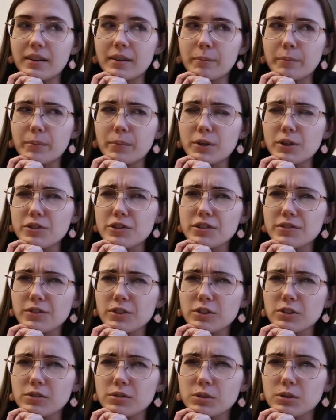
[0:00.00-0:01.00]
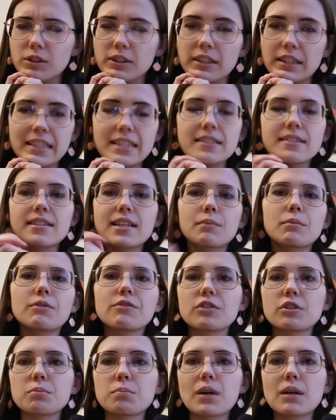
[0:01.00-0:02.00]
Most of you, or at least some
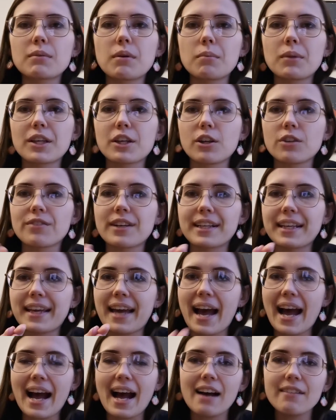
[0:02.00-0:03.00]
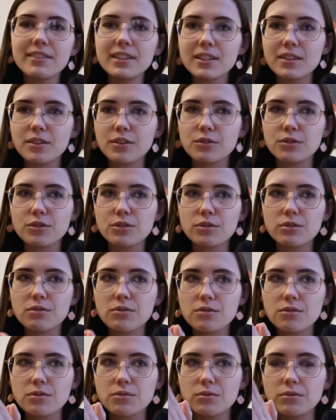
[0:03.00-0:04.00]
of you, probably already have it due
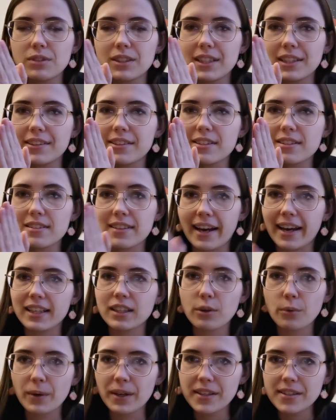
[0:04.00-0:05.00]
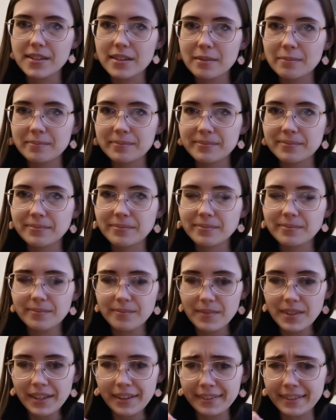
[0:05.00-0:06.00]
to the side quest
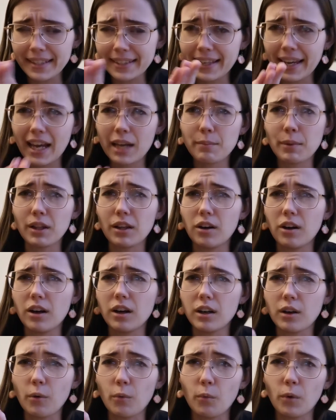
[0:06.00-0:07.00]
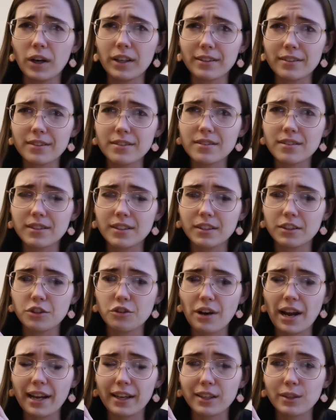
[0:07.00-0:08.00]
that came along once the
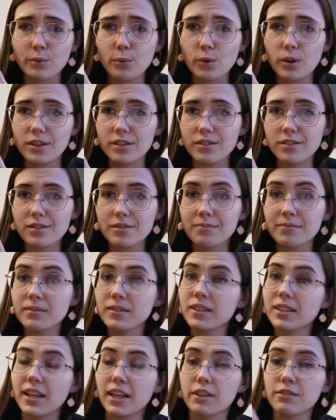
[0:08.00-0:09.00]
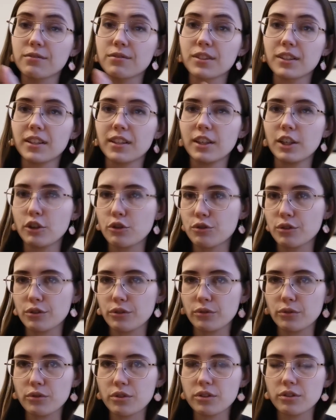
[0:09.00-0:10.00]
dragon was kind of
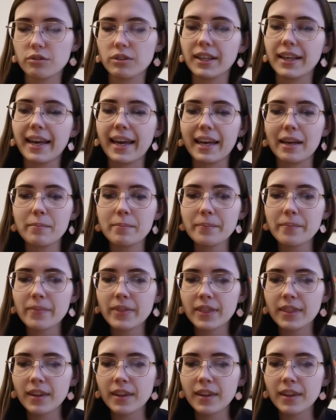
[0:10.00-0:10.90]
introduced to the game.